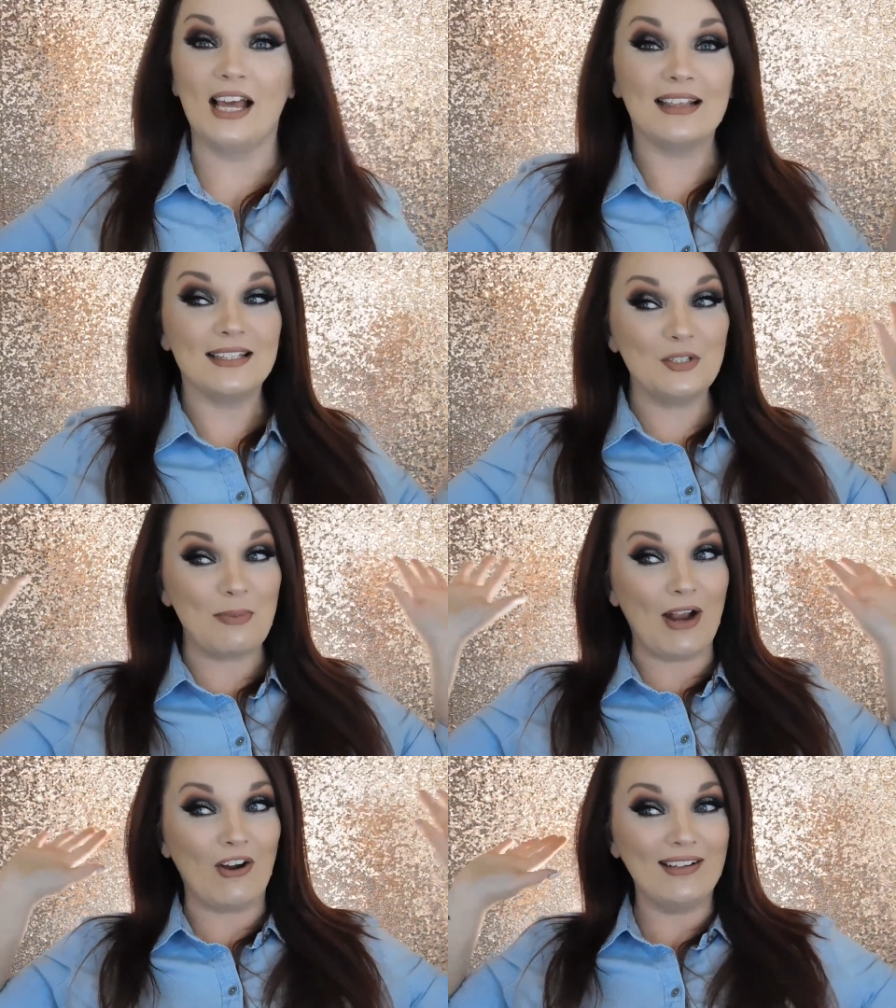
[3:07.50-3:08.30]
like this new
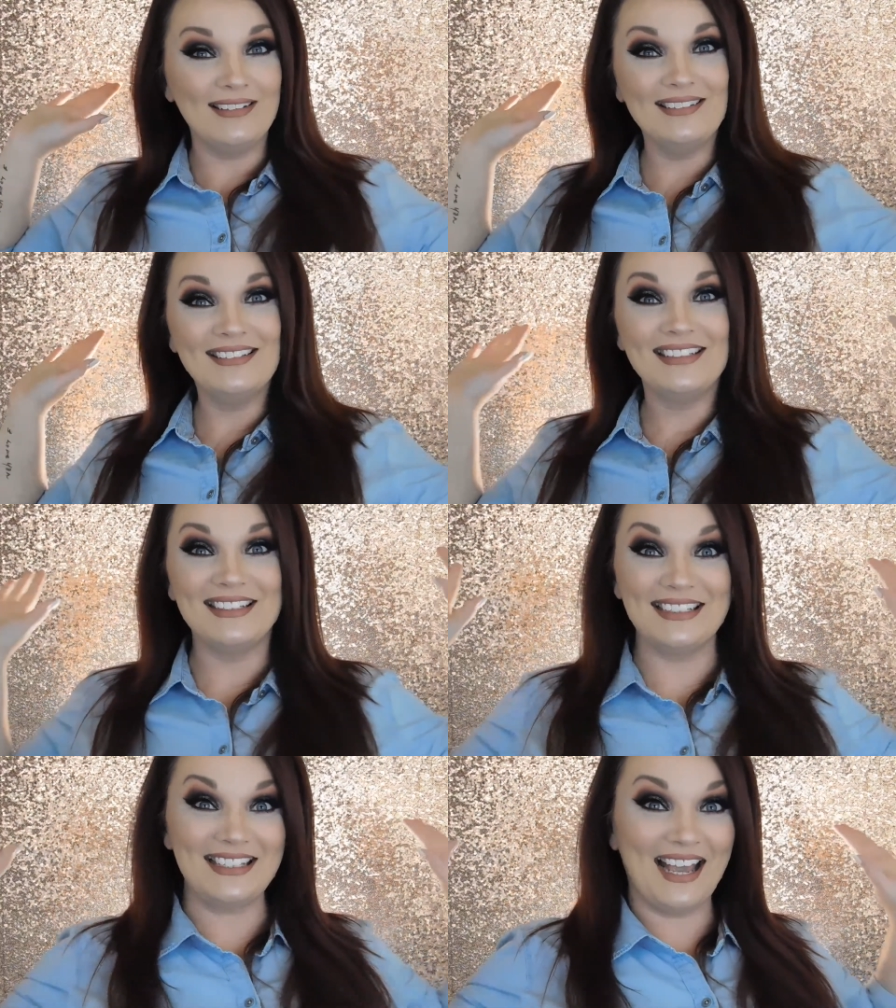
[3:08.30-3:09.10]
background?
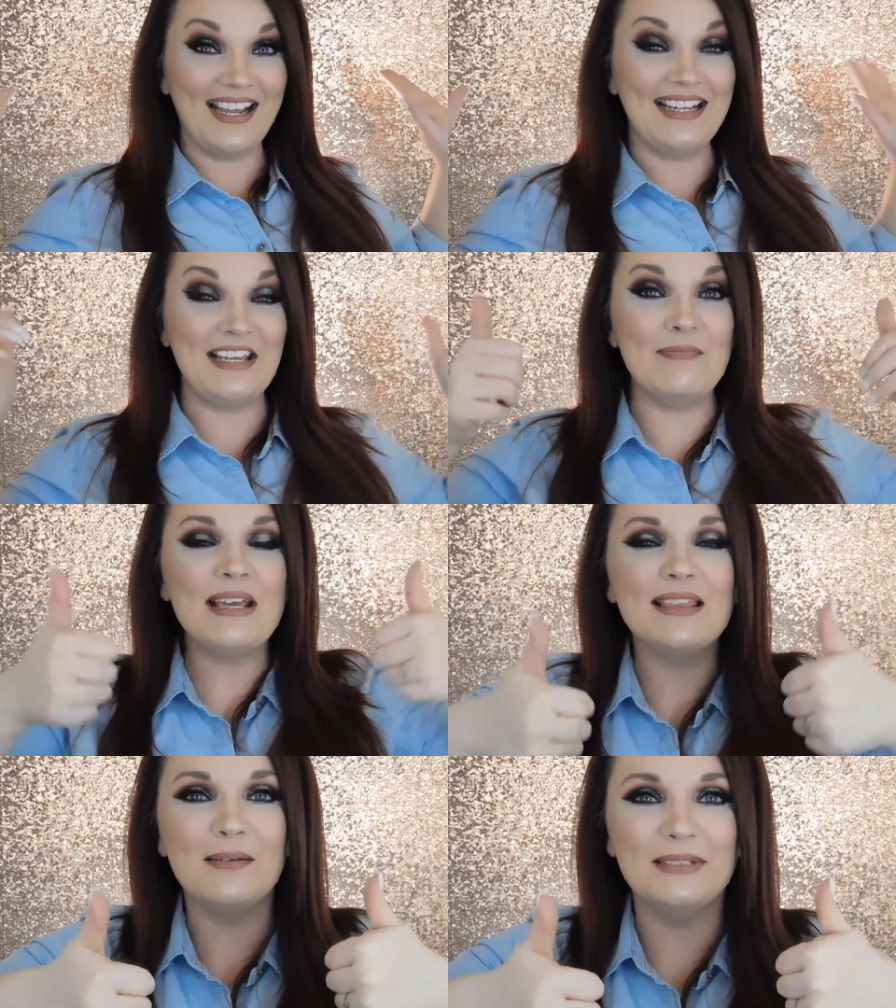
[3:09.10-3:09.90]
Yay? Give me
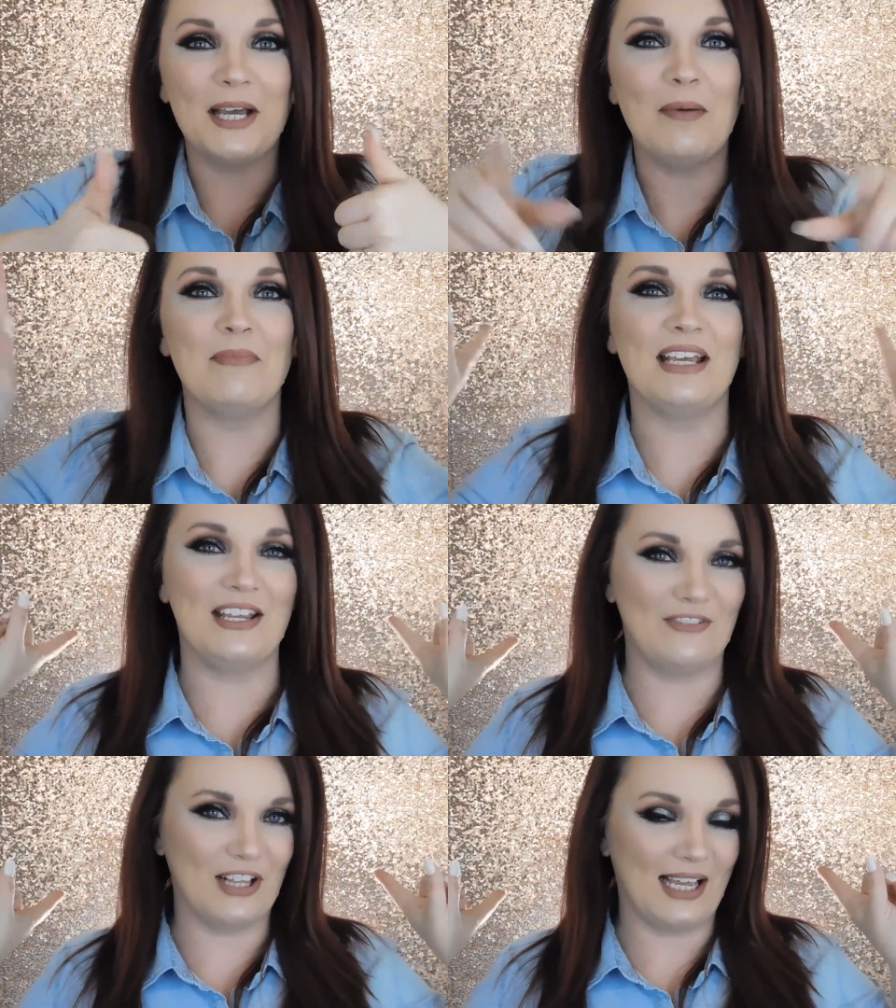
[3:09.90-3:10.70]
a thumbs up
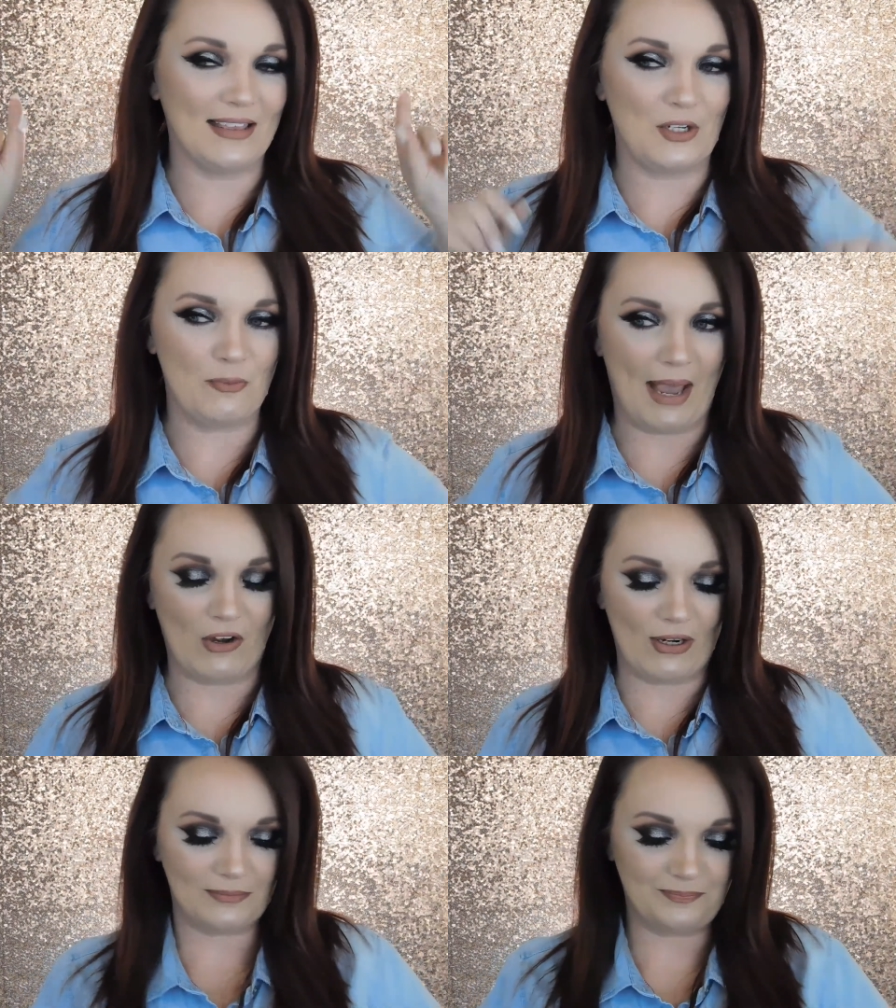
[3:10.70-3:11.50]
if you like the new
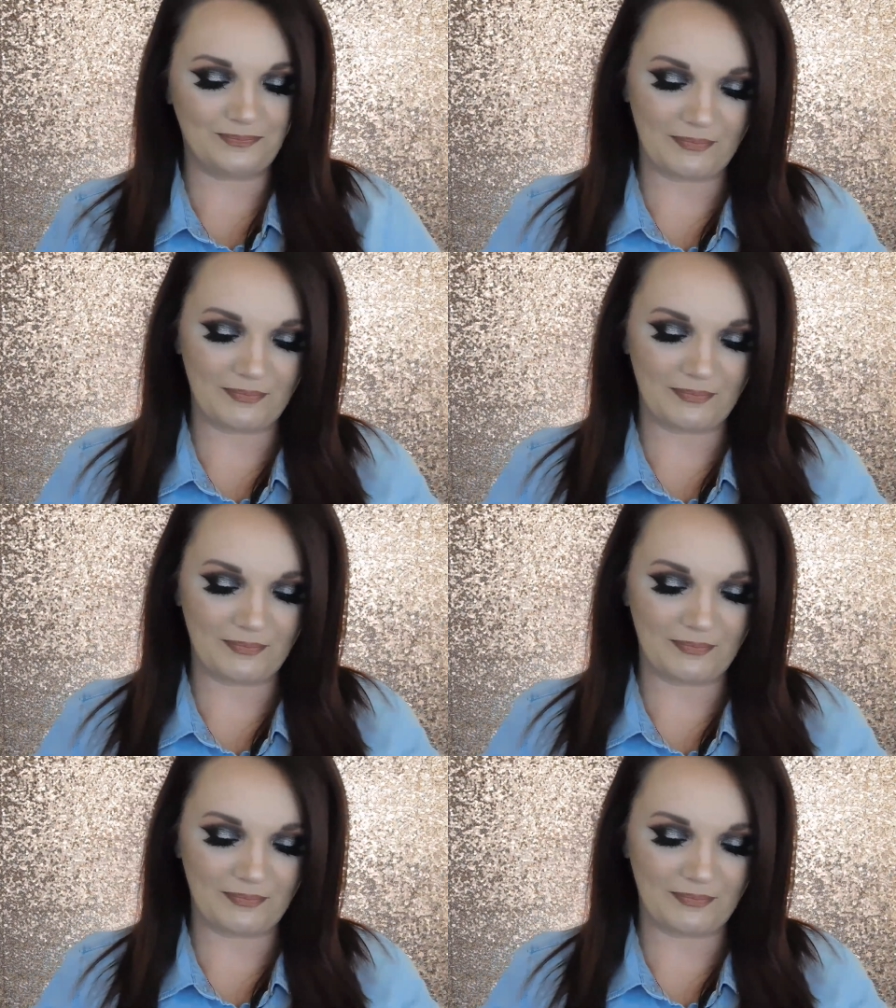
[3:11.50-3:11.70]
background.